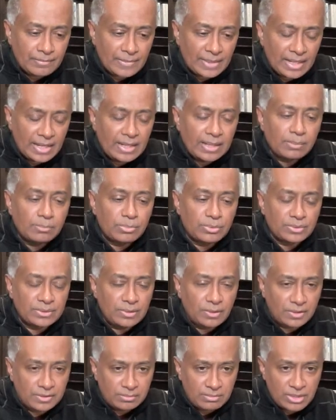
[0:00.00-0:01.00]
help with the
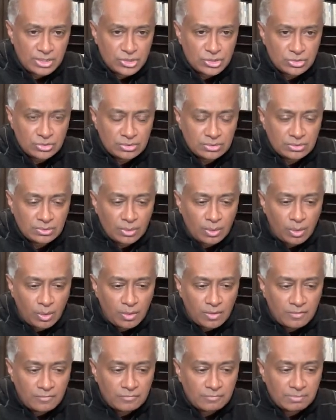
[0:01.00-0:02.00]
automation
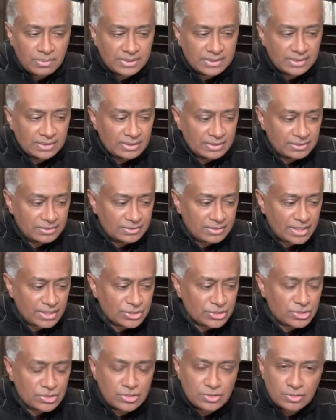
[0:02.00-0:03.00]
of particular
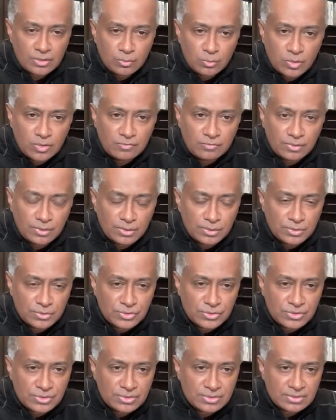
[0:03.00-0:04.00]
interactions or
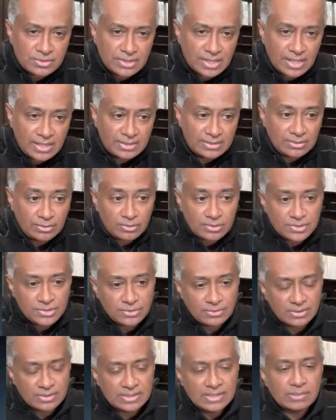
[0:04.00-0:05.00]
workflows, and
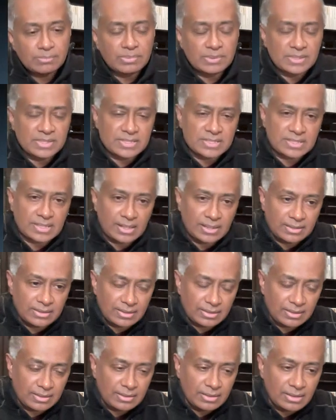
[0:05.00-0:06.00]
also a deep
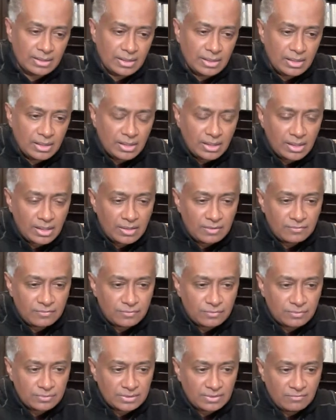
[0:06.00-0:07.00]
understanding
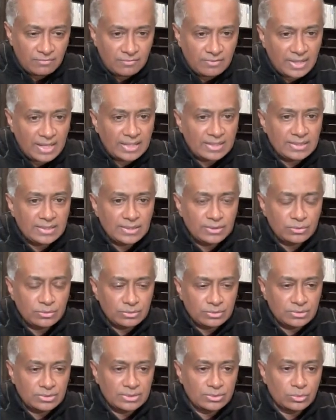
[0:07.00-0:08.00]
of the value
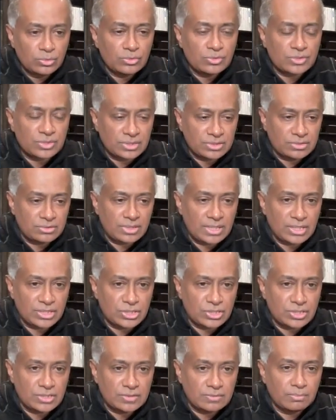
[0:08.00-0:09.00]
those
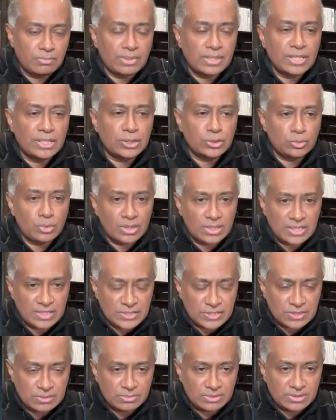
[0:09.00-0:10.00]
interactions bring to a
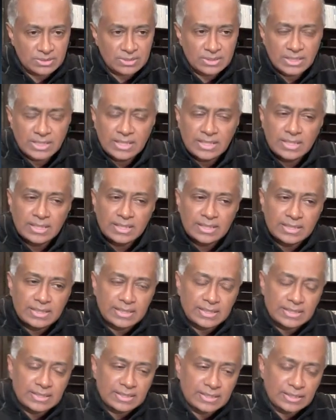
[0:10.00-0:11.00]
customer.
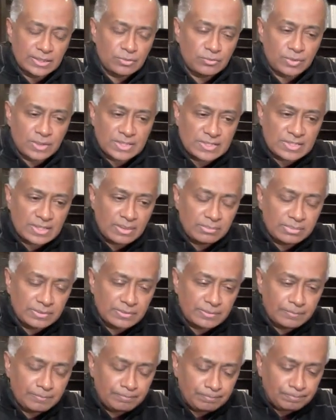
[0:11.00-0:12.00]
For
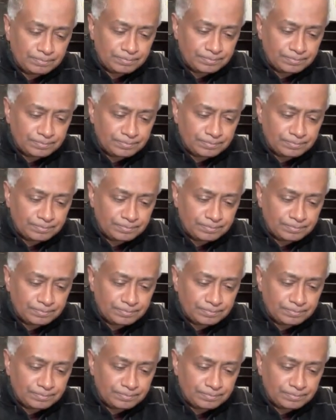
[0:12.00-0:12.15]
example,